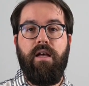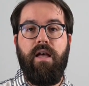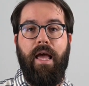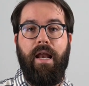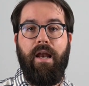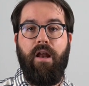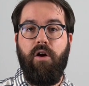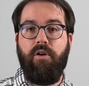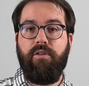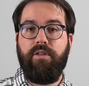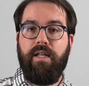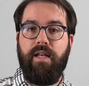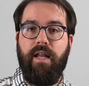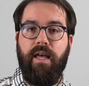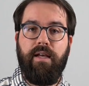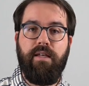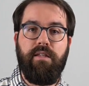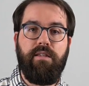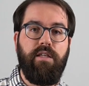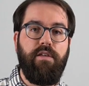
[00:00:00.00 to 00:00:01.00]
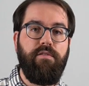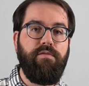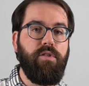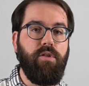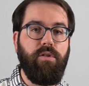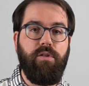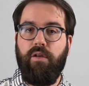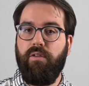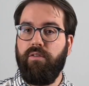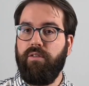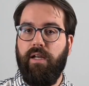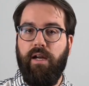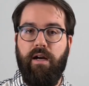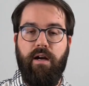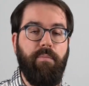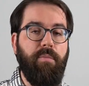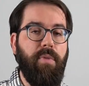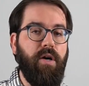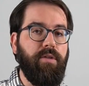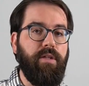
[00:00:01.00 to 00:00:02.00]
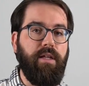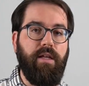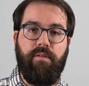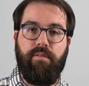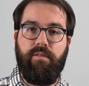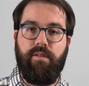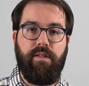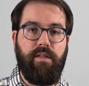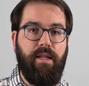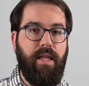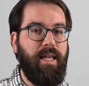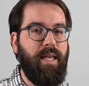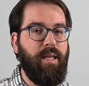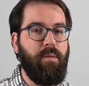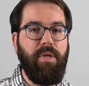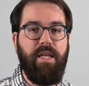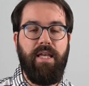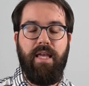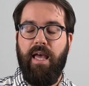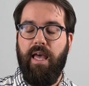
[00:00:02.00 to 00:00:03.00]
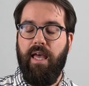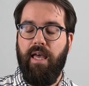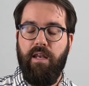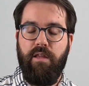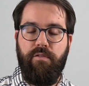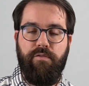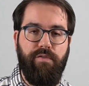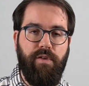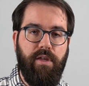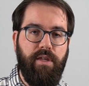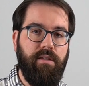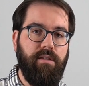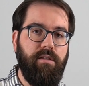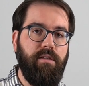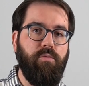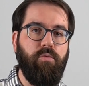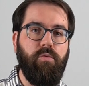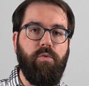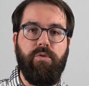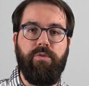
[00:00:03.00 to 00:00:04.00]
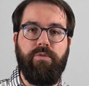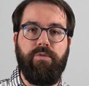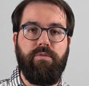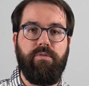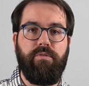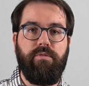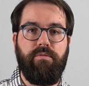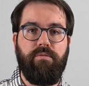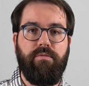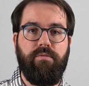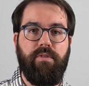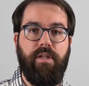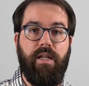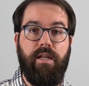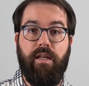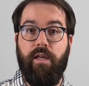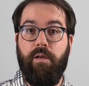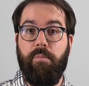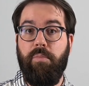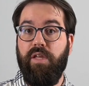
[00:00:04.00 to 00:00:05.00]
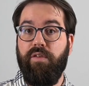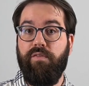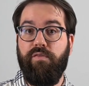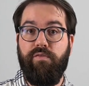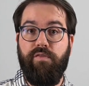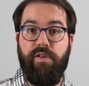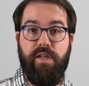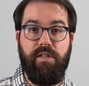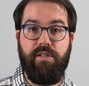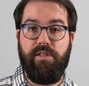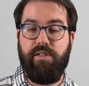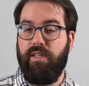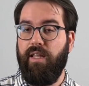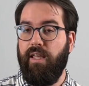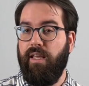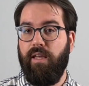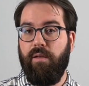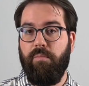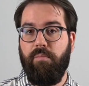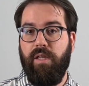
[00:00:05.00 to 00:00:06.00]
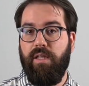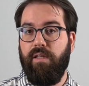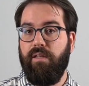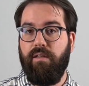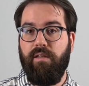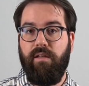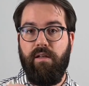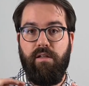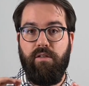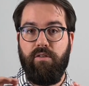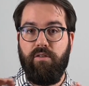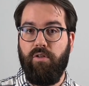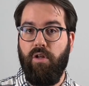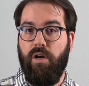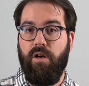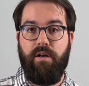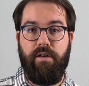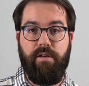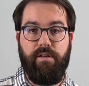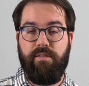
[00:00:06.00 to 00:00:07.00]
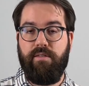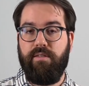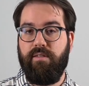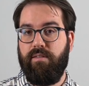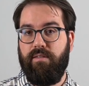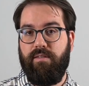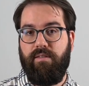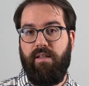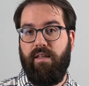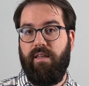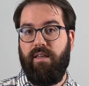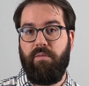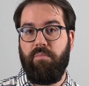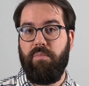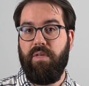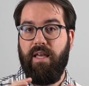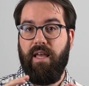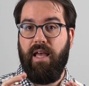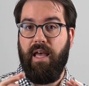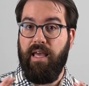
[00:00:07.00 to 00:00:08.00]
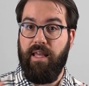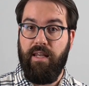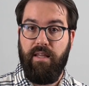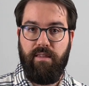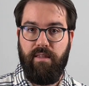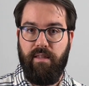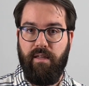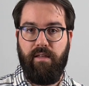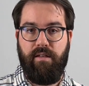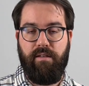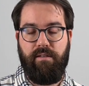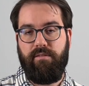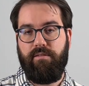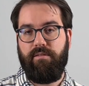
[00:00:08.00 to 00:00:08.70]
and all the negatives, you don't care about them. They can be anything in the world. They can be fish, they can be dogs, they can be anything.